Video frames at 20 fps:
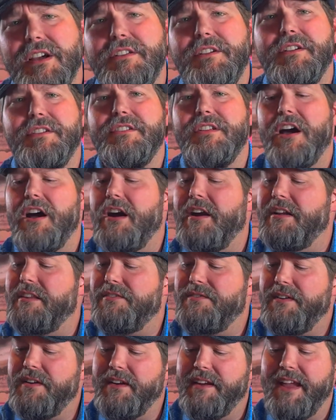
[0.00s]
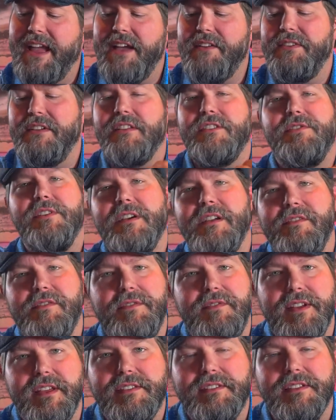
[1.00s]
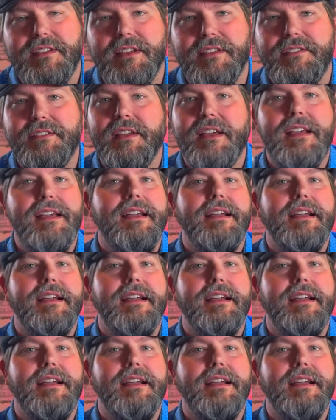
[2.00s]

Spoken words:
on your tongue. It's very heavy. It's very viscous.